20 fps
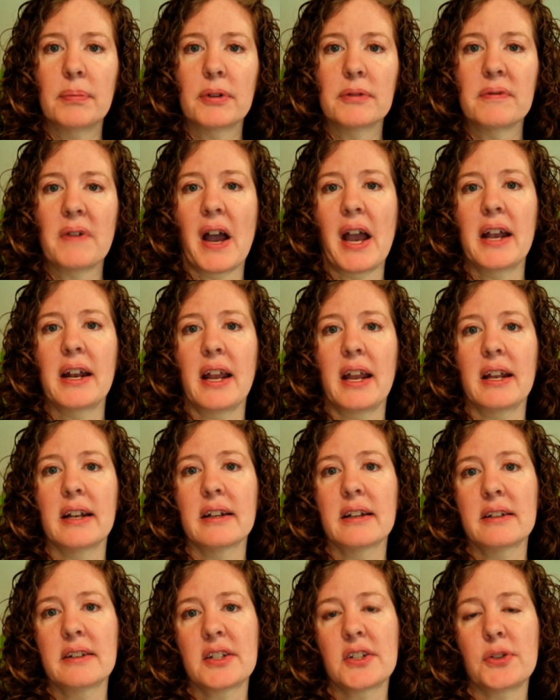provide
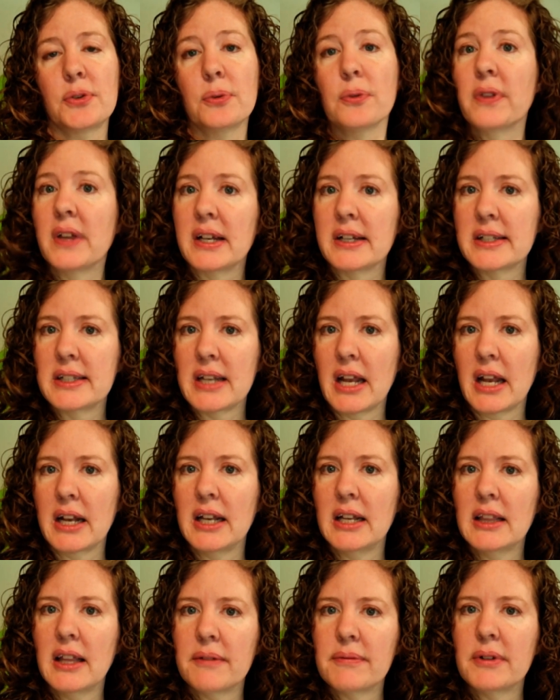a soothing,
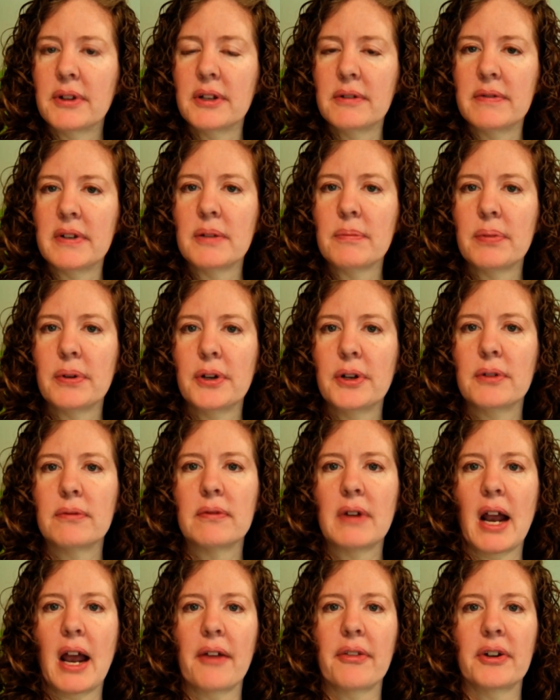steady level of input
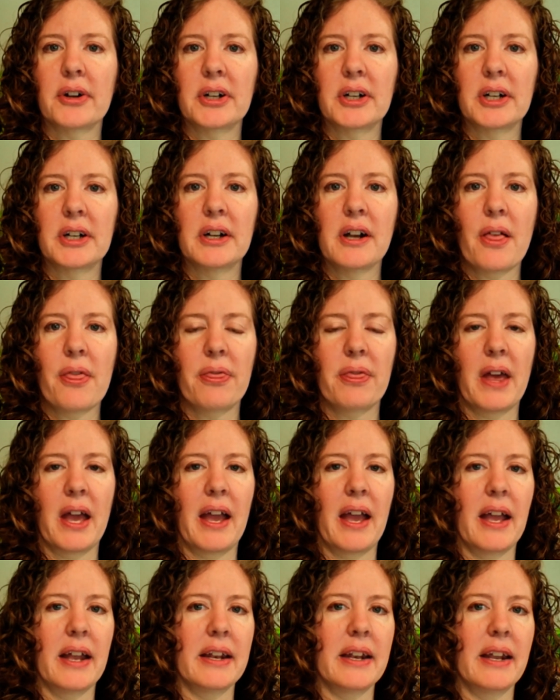rather
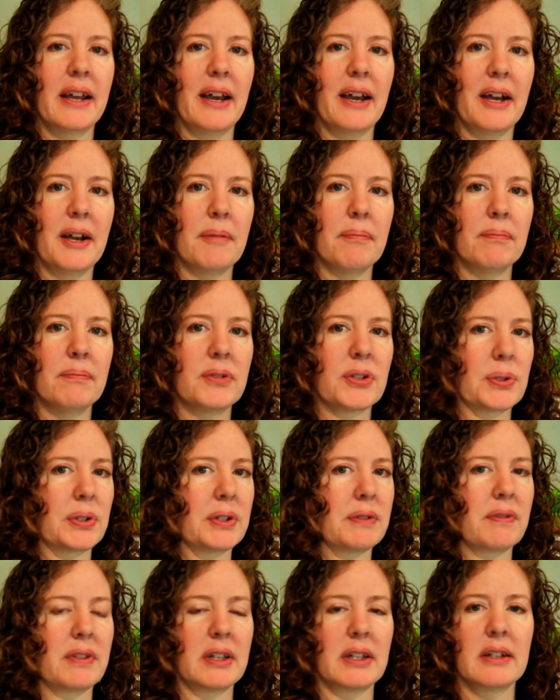than
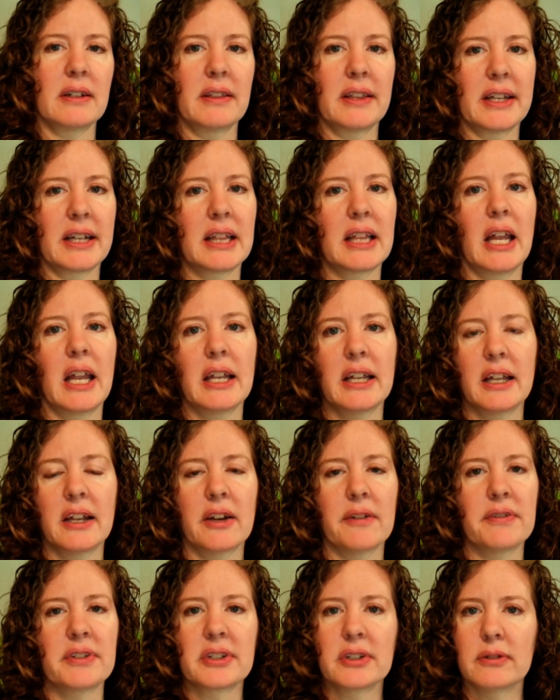sort of the
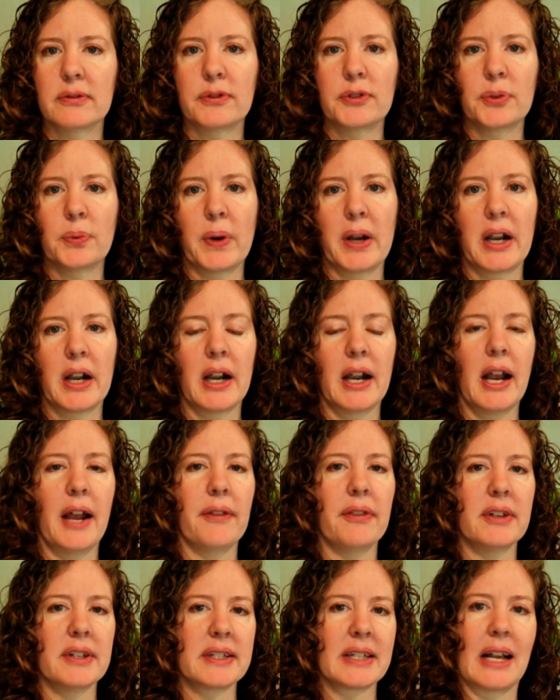clanging of silverware
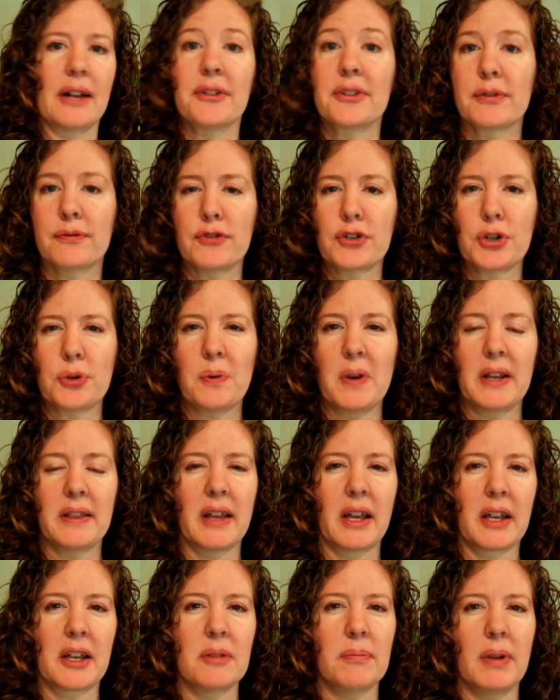and the sounds of
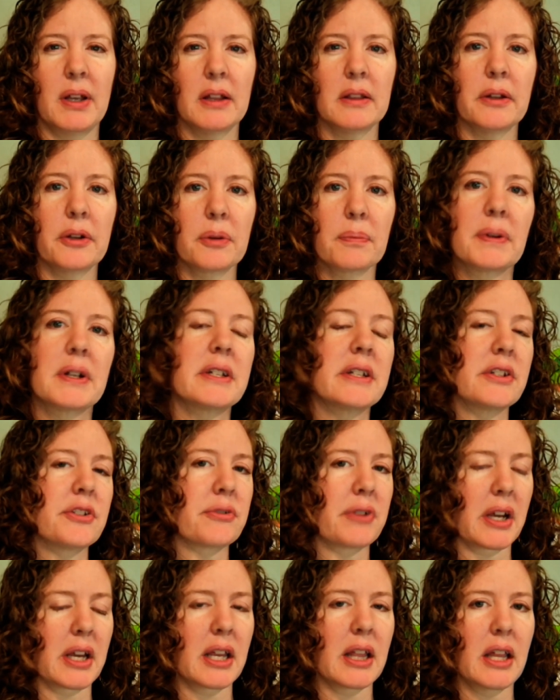chewing that can be a little bit
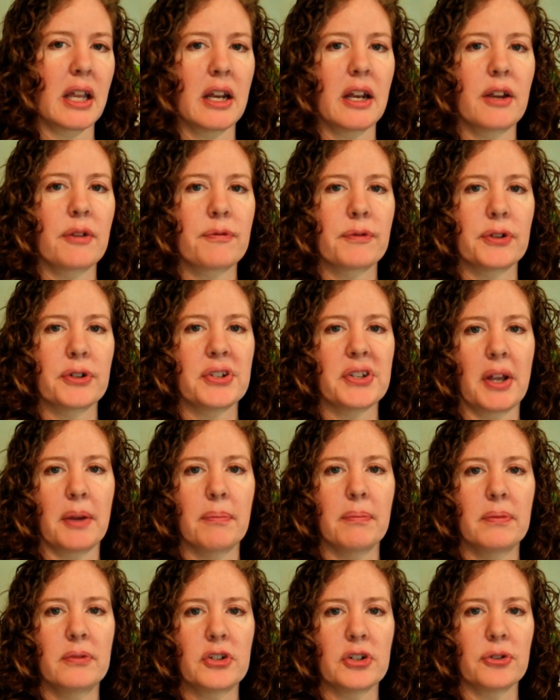dysregulating for
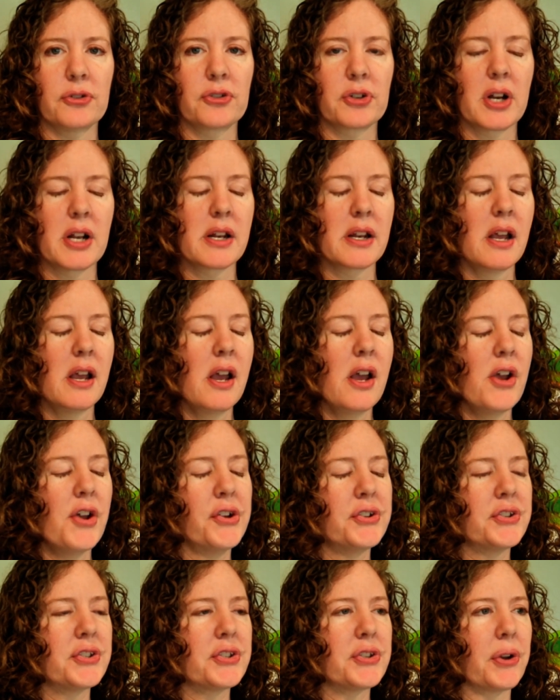some children.
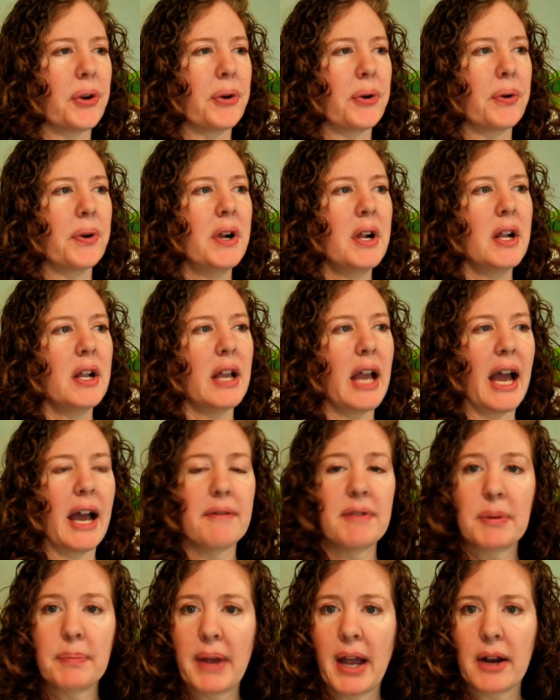So
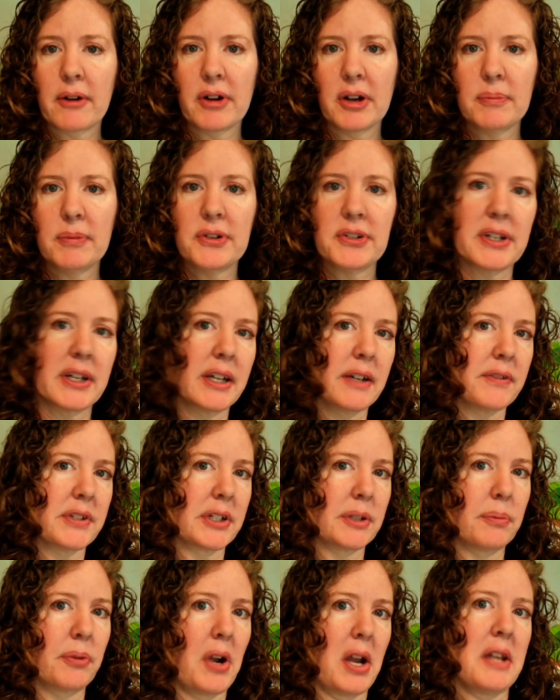having background music
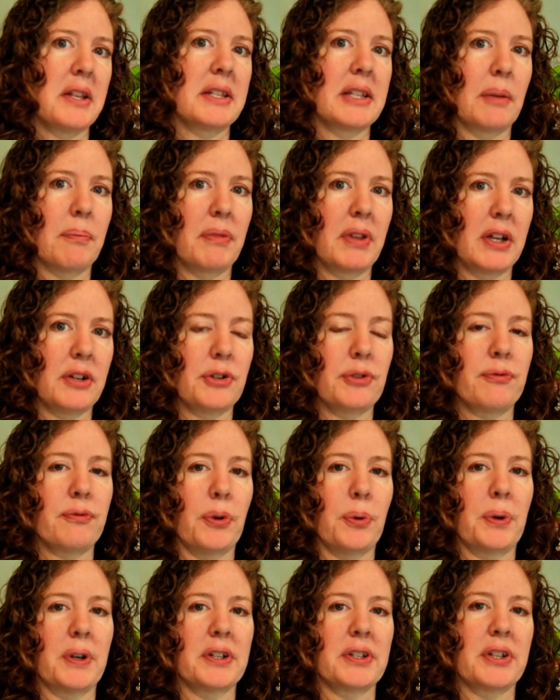gives their brain something to
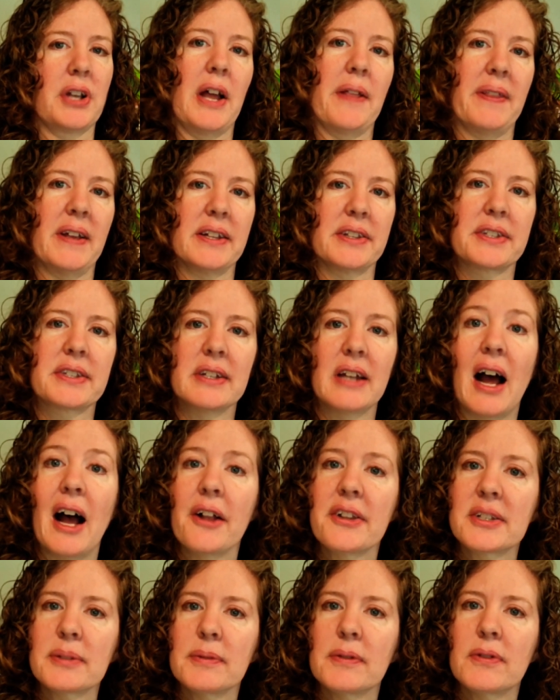focus on that's
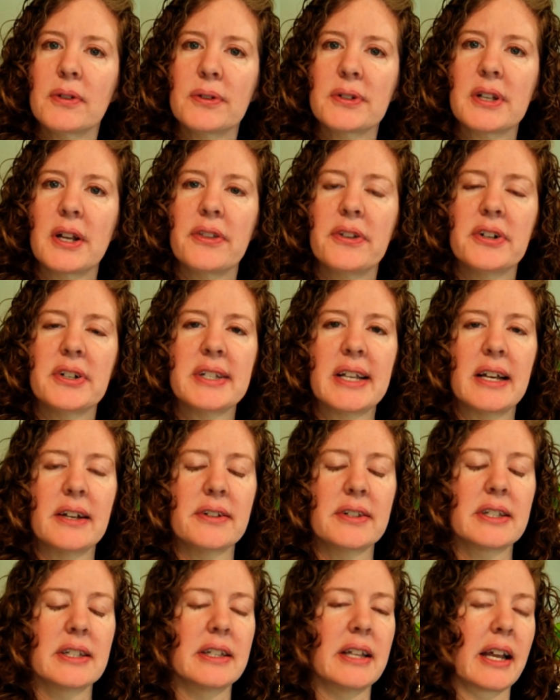not some of those other
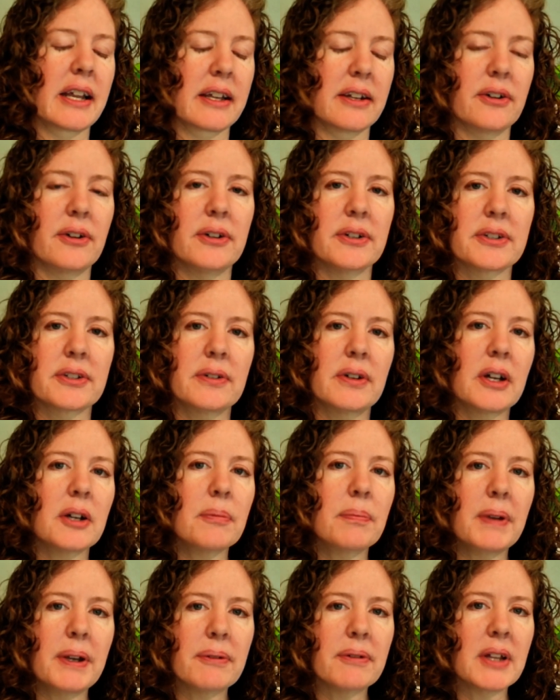sounds, and that can also
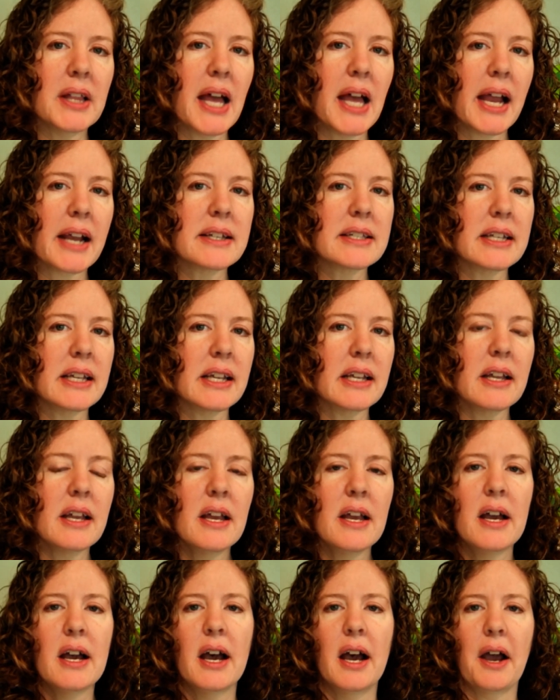help be relaxing.
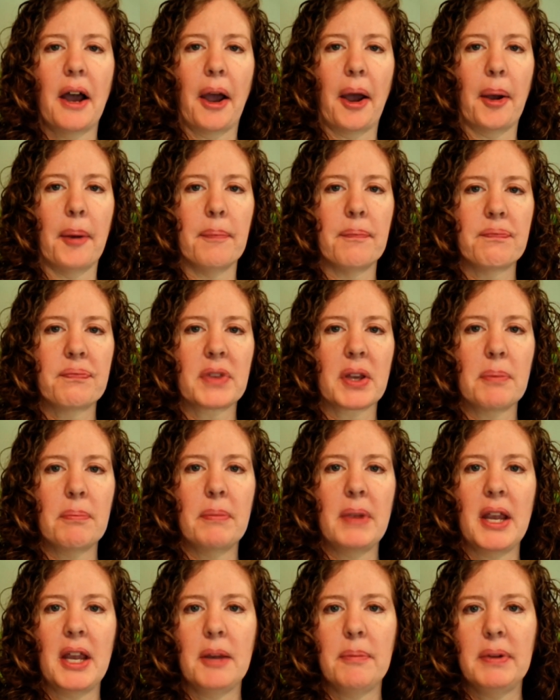
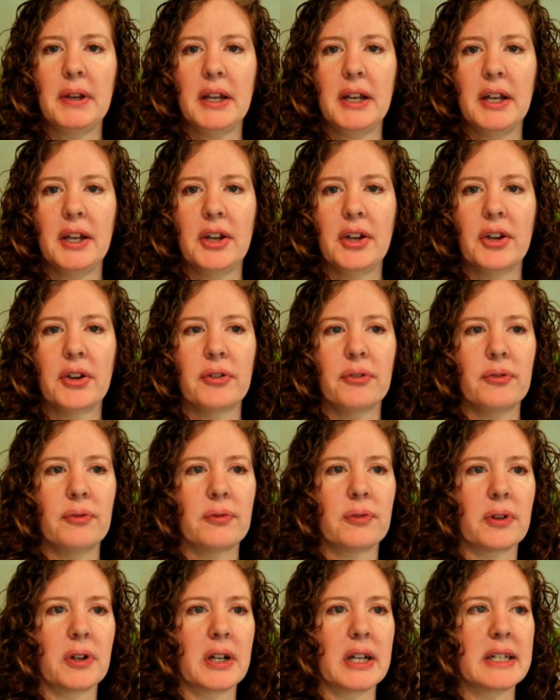Maybe,
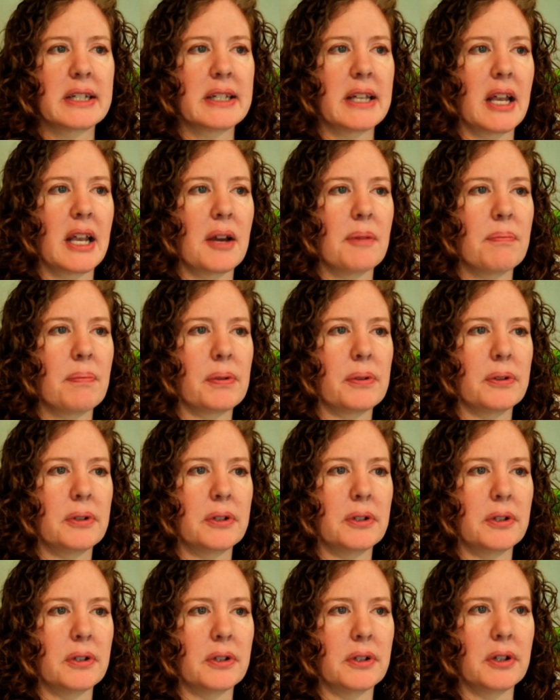for
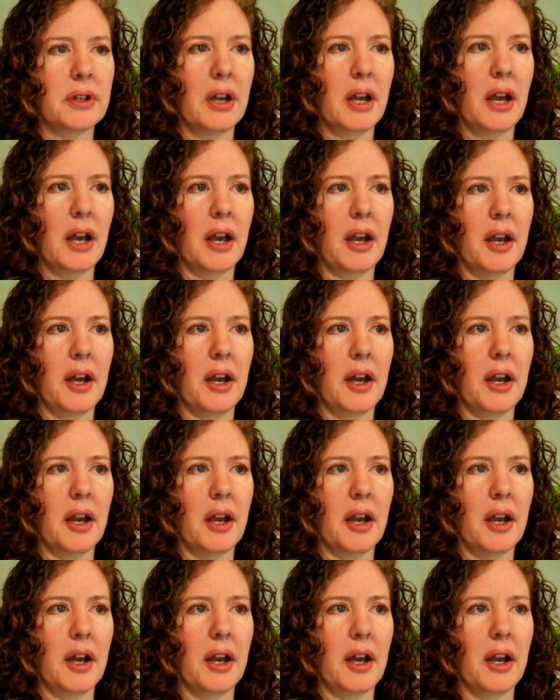example,